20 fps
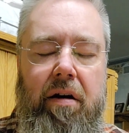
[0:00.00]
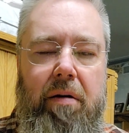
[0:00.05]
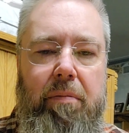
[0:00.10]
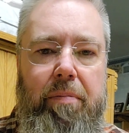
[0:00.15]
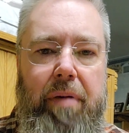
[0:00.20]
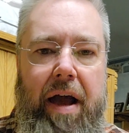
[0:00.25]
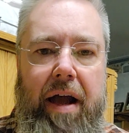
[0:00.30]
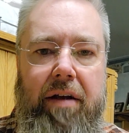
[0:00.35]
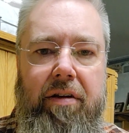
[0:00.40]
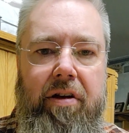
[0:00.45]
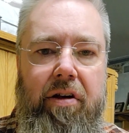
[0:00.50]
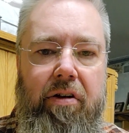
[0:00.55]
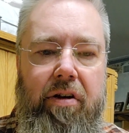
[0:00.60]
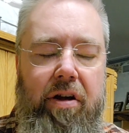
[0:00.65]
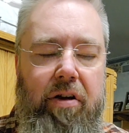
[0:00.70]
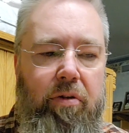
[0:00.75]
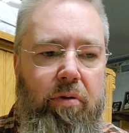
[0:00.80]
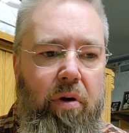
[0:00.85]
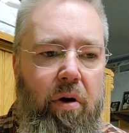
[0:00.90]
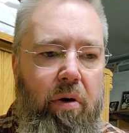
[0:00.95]
bacteria
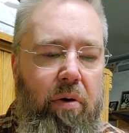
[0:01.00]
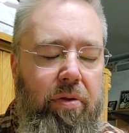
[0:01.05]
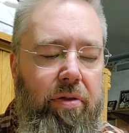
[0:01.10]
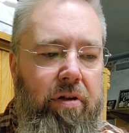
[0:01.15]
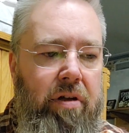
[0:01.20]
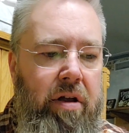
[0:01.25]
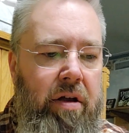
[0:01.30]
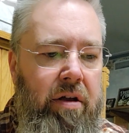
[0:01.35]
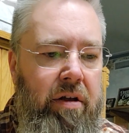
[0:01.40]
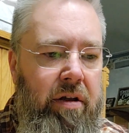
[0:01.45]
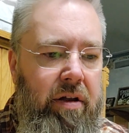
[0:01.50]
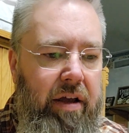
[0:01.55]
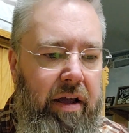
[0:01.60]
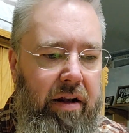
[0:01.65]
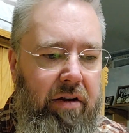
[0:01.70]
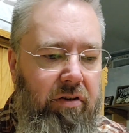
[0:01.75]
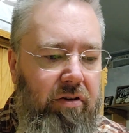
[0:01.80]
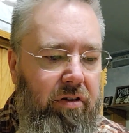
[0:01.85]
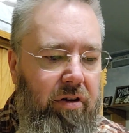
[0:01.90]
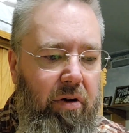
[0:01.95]
growth,
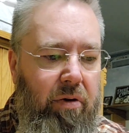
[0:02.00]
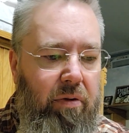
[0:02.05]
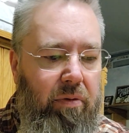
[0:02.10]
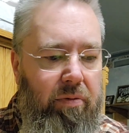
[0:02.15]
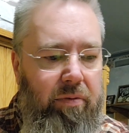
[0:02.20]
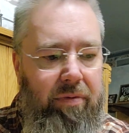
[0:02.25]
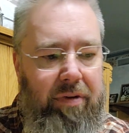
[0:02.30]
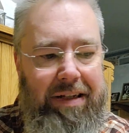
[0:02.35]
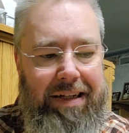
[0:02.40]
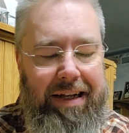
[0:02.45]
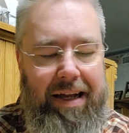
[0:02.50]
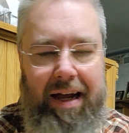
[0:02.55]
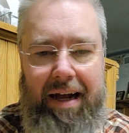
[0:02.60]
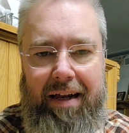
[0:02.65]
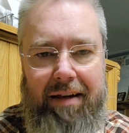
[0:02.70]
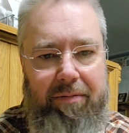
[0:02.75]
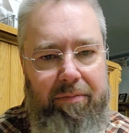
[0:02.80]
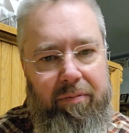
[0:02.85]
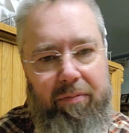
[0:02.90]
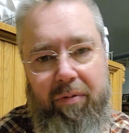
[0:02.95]
and so
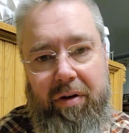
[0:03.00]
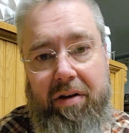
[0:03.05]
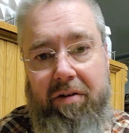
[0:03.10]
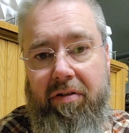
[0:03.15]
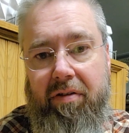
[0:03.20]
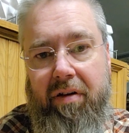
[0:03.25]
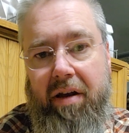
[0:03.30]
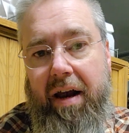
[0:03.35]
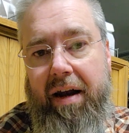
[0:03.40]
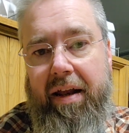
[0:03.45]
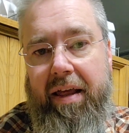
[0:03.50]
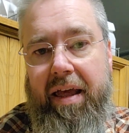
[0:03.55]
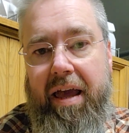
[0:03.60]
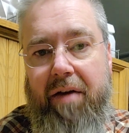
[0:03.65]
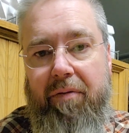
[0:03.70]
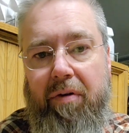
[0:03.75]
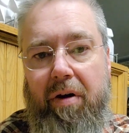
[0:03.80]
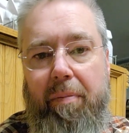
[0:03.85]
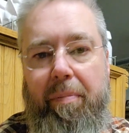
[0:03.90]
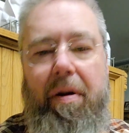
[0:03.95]
we just kind of
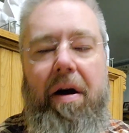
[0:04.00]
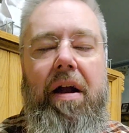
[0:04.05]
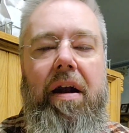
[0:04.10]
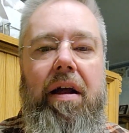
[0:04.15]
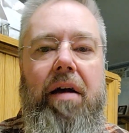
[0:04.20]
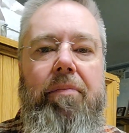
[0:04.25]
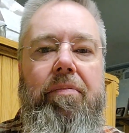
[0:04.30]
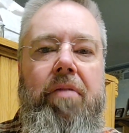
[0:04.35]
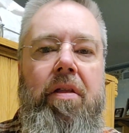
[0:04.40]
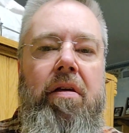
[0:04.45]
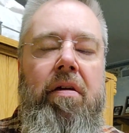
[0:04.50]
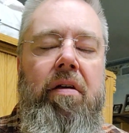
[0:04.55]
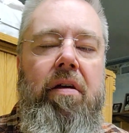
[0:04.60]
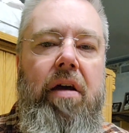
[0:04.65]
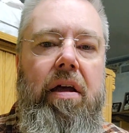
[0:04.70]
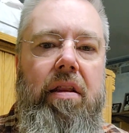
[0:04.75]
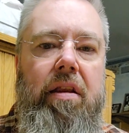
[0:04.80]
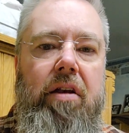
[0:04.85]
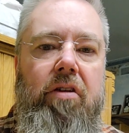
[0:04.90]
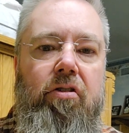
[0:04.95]
gave up on it.
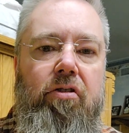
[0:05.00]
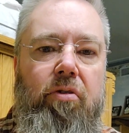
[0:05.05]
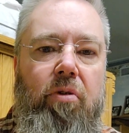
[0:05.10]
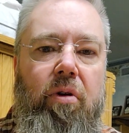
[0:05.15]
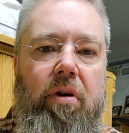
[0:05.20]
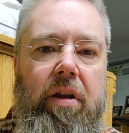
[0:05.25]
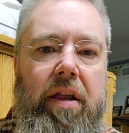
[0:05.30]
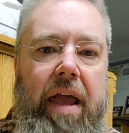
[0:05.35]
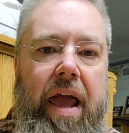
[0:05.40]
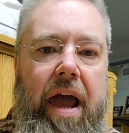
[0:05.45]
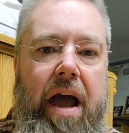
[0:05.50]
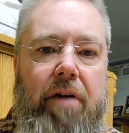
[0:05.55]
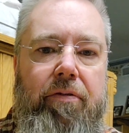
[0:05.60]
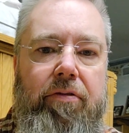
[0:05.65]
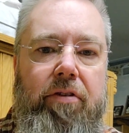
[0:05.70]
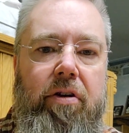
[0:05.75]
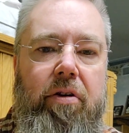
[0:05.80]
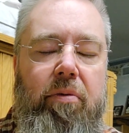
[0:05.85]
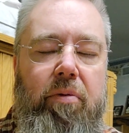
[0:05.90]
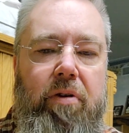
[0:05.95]
And then shortly
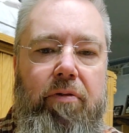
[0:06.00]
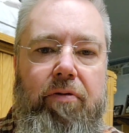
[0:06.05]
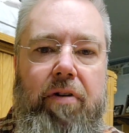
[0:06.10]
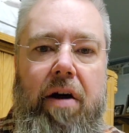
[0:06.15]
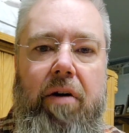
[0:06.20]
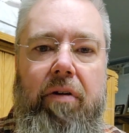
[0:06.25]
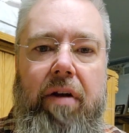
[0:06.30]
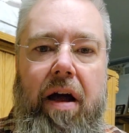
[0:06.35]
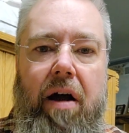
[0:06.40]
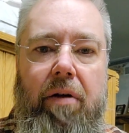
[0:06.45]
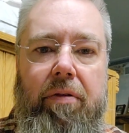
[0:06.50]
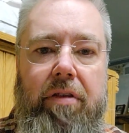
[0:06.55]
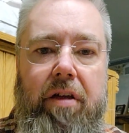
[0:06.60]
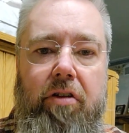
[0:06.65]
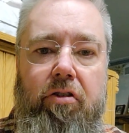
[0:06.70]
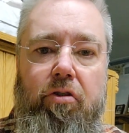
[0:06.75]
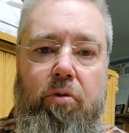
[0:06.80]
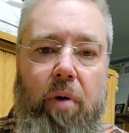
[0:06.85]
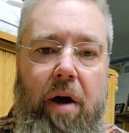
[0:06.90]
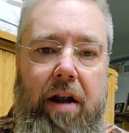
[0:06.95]
after, we found out that
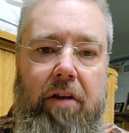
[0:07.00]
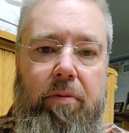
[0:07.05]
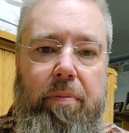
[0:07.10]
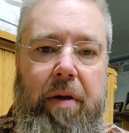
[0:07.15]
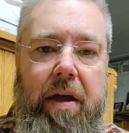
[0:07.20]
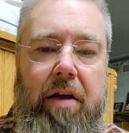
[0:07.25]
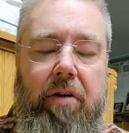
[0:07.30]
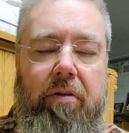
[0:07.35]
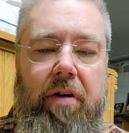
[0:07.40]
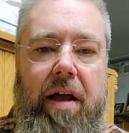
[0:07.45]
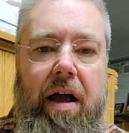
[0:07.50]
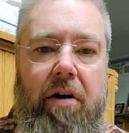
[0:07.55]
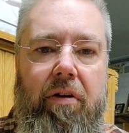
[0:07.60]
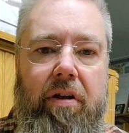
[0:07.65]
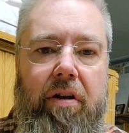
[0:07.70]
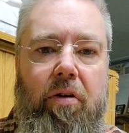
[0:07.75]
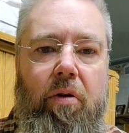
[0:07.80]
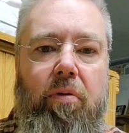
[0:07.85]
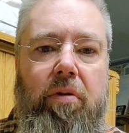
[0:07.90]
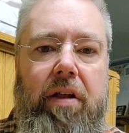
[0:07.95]
Ecklof Bakery out
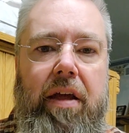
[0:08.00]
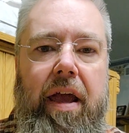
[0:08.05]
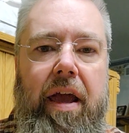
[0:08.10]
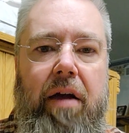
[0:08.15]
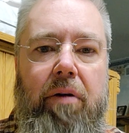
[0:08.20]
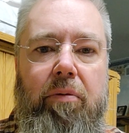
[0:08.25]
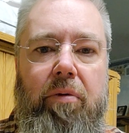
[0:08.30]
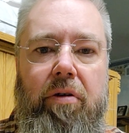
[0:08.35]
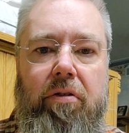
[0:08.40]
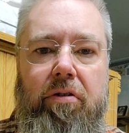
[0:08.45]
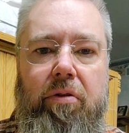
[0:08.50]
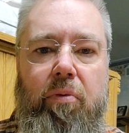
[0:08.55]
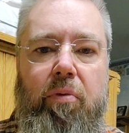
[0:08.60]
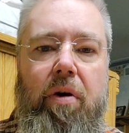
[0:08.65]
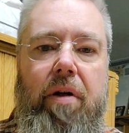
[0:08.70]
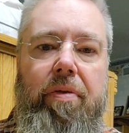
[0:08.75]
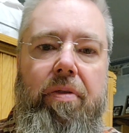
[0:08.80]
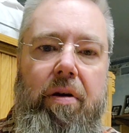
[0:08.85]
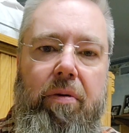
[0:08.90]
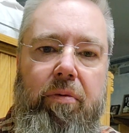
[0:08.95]
in Olean was the
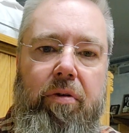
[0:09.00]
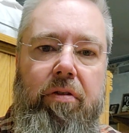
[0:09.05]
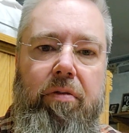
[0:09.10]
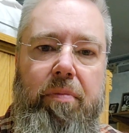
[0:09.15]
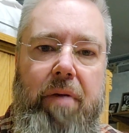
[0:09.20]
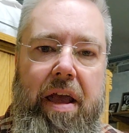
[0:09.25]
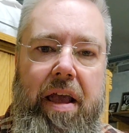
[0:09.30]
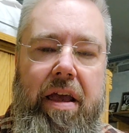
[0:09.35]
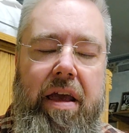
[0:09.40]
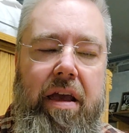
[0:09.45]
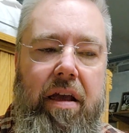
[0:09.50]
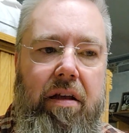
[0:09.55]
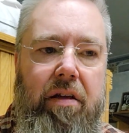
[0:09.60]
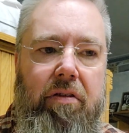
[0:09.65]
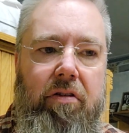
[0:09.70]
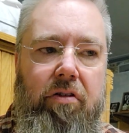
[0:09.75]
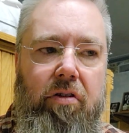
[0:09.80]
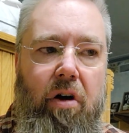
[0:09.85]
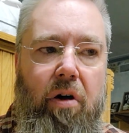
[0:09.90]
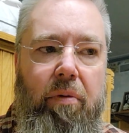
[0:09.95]
one that was making
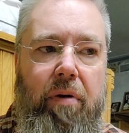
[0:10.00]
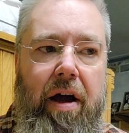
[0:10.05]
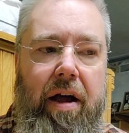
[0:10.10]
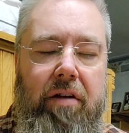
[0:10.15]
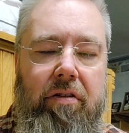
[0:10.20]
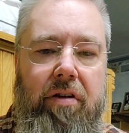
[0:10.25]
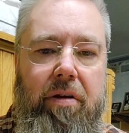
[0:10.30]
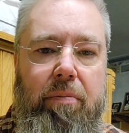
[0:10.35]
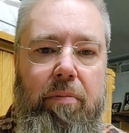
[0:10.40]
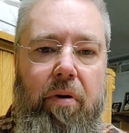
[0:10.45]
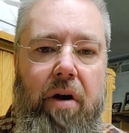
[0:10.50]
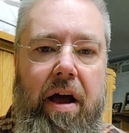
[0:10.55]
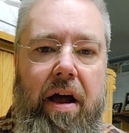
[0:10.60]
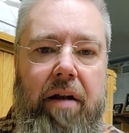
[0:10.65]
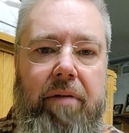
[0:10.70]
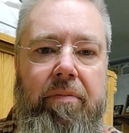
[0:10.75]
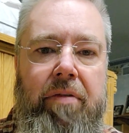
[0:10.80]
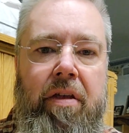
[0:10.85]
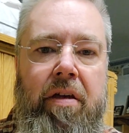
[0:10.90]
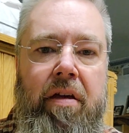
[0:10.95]
salt rising
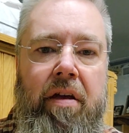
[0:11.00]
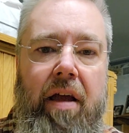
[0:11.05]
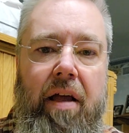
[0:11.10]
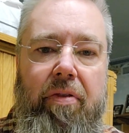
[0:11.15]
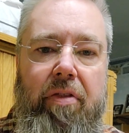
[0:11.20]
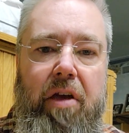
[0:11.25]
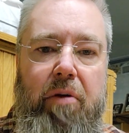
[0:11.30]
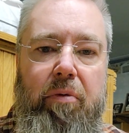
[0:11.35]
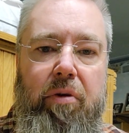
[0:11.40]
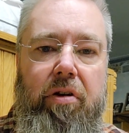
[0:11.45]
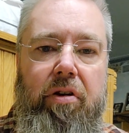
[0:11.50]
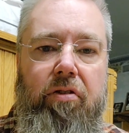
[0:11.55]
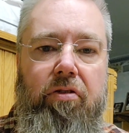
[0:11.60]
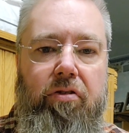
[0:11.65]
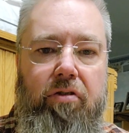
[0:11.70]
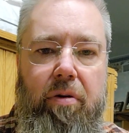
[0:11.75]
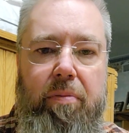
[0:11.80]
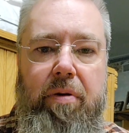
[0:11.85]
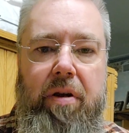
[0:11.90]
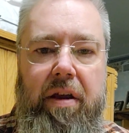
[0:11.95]
bread, and they were
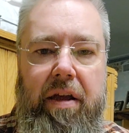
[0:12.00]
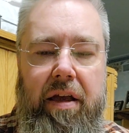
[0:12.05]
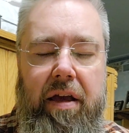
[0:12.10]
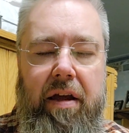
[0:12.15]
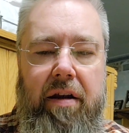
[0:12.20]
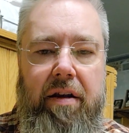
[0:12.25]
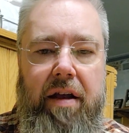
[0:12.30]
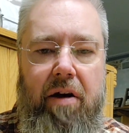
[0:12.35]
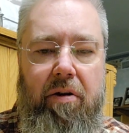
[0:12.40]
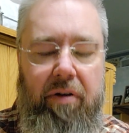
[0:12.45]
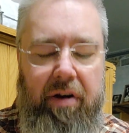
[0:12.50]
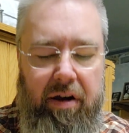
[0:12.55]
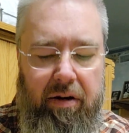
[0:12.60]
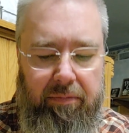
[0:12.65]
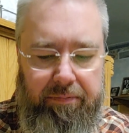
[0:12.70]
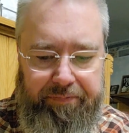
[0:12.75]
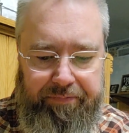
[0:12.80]
distributing it down here.